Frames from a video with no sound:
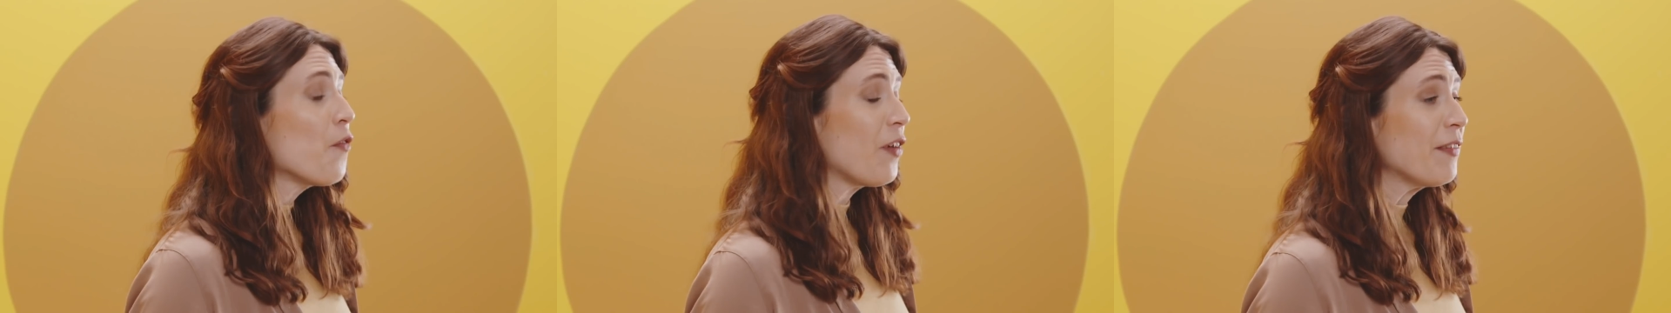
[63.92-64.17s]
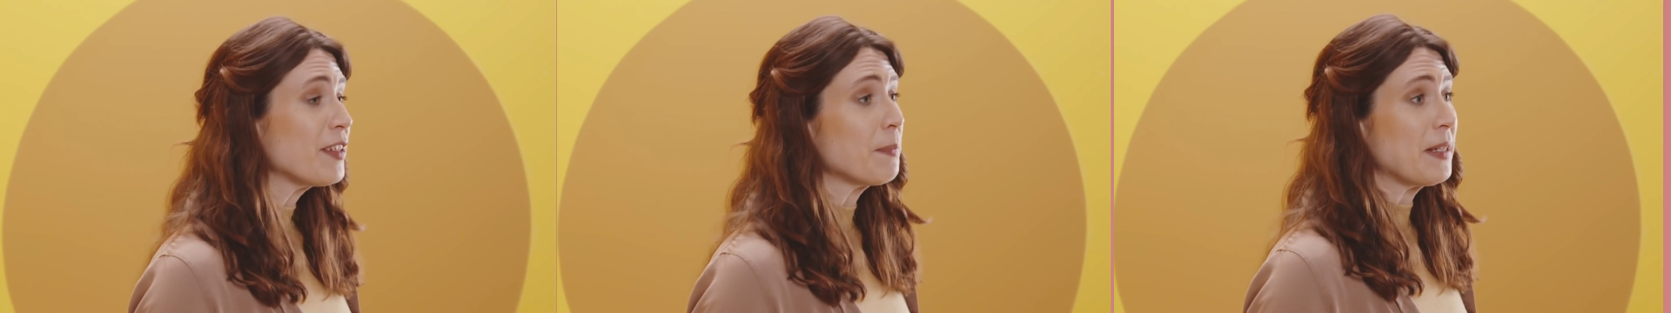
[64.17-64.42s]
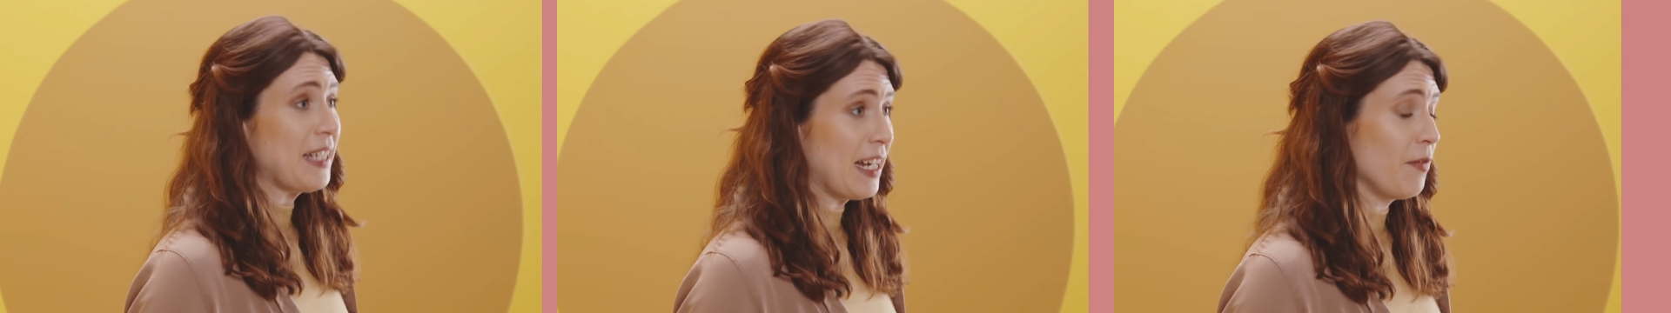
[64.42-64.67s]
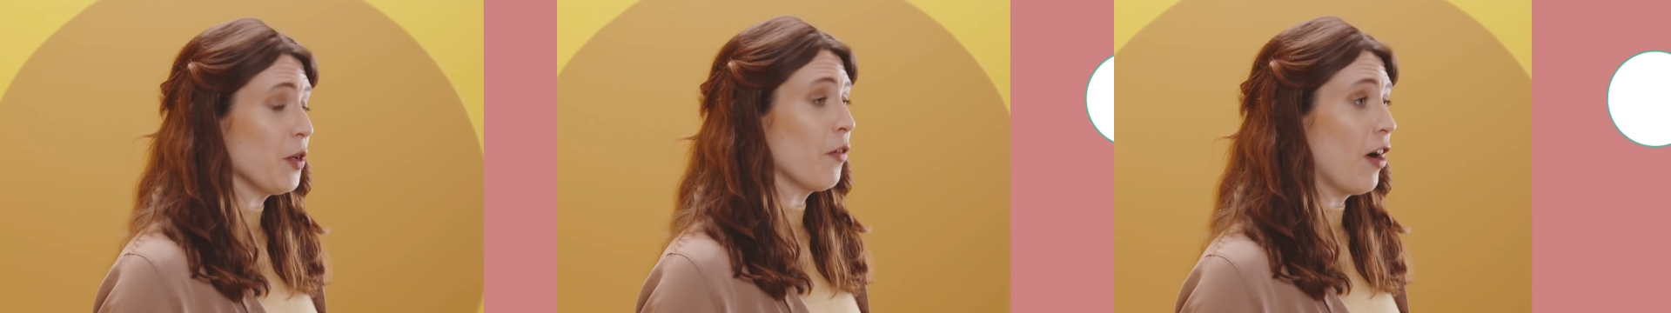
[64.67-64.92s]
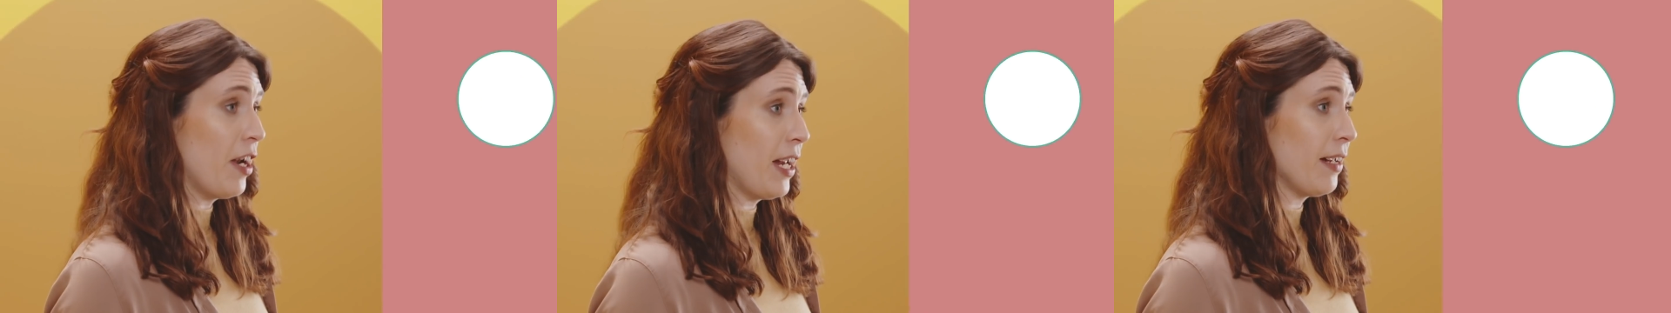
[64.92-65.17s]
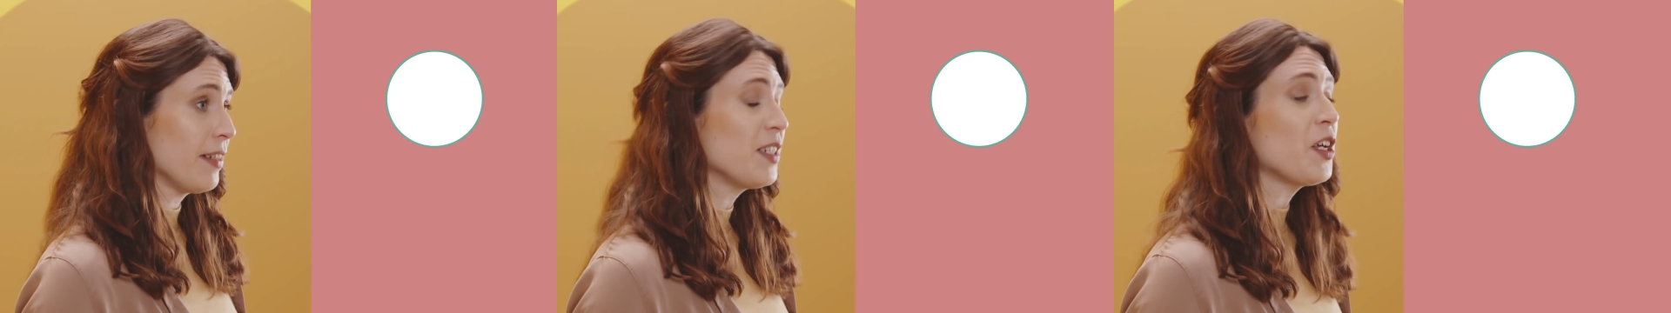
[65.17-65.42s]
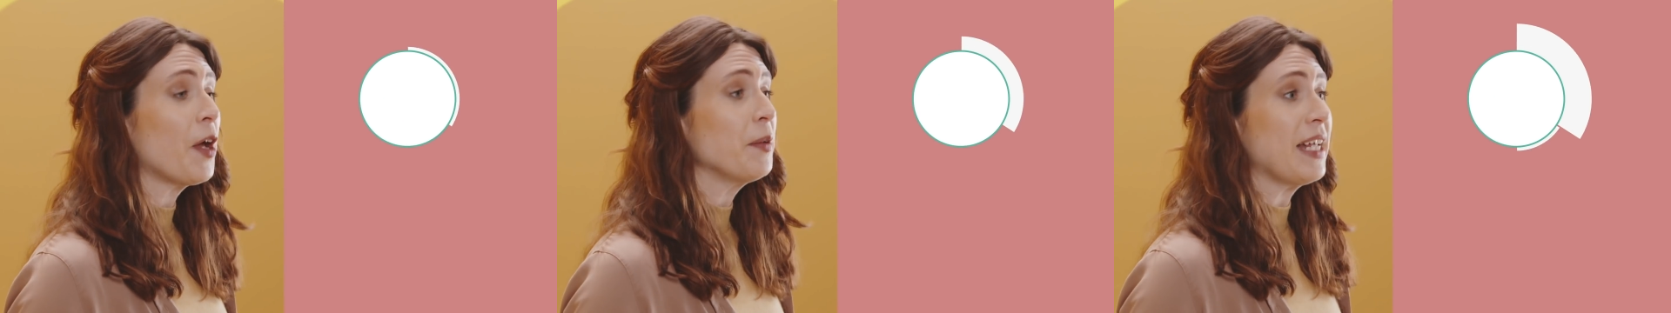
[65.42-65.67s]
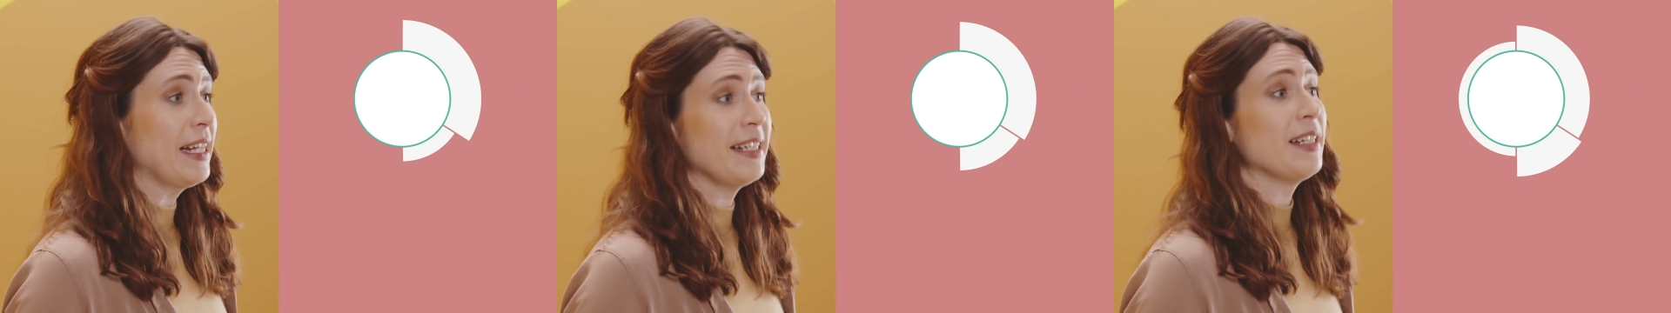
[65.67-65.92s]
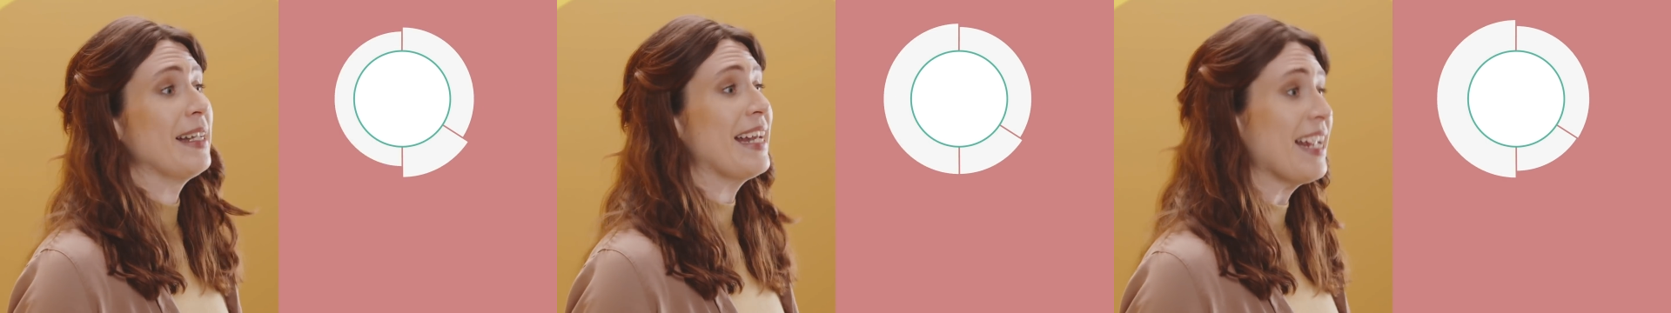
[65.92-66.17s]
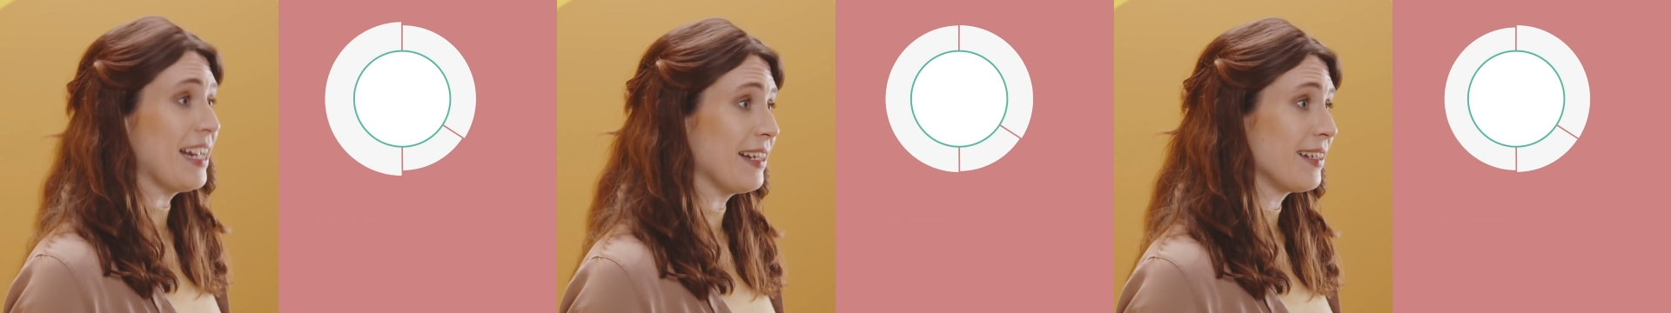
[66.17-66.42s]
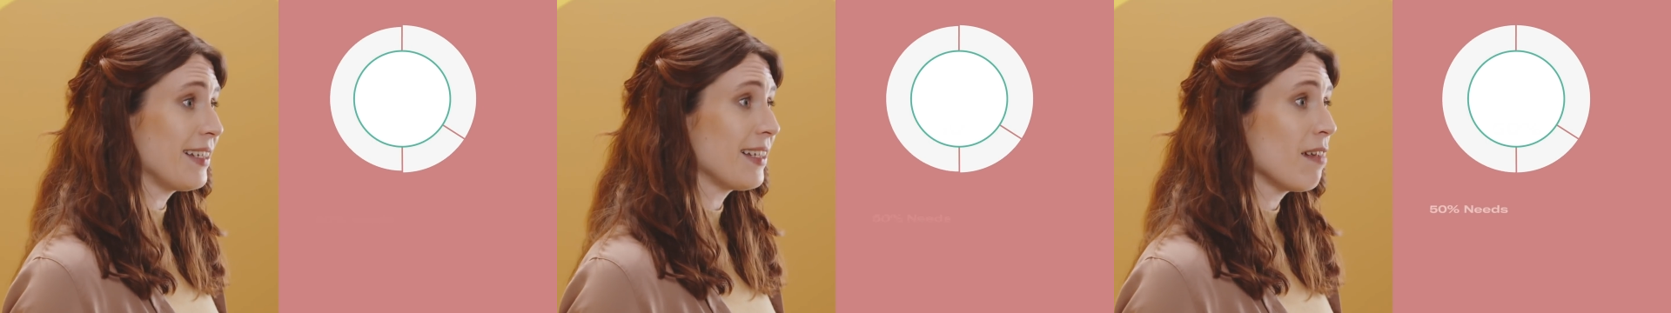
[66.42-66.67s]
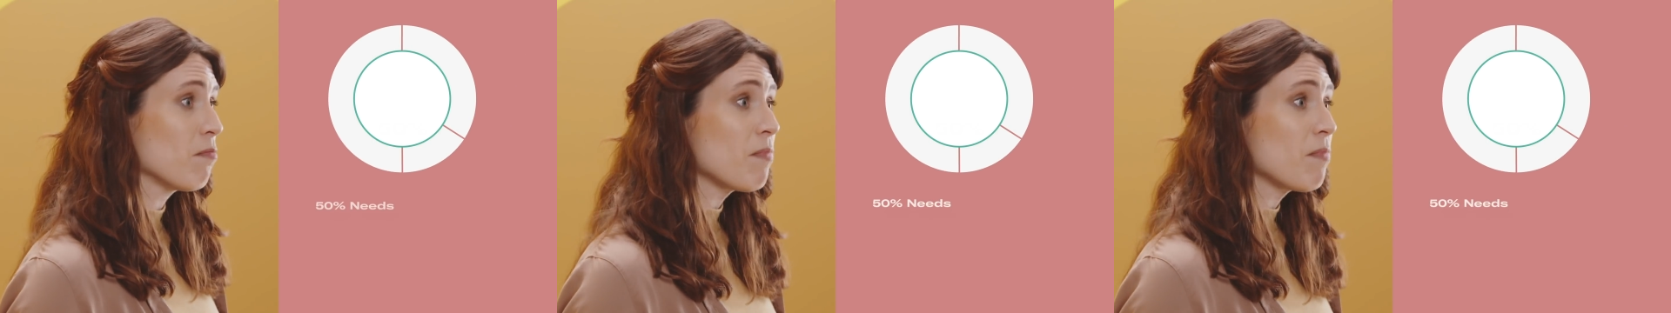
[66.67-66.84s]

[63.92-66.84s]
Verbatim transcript: 50% of your earnings goes into needs.